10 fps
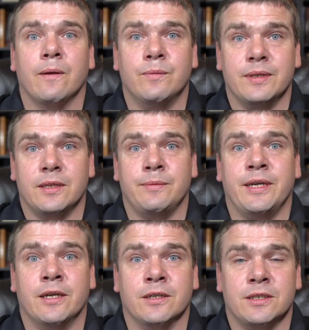We,
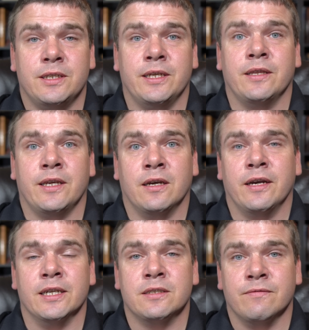we are seeing the
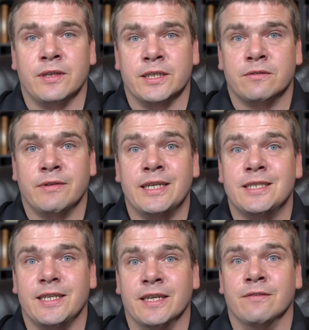highest inflation
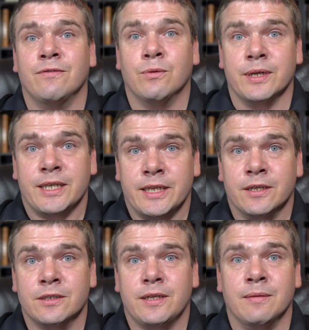rates in forty
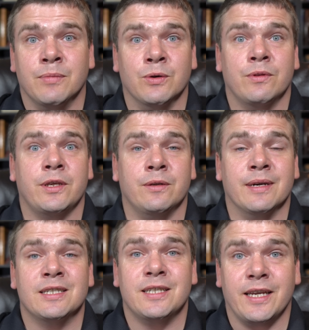years in both the U
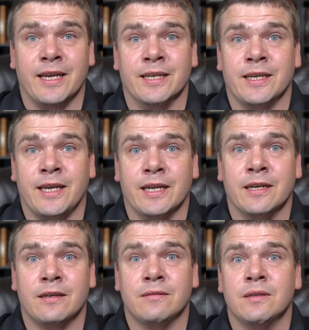S and in
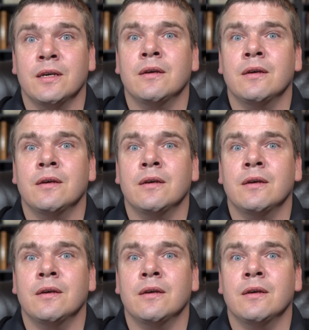Canada,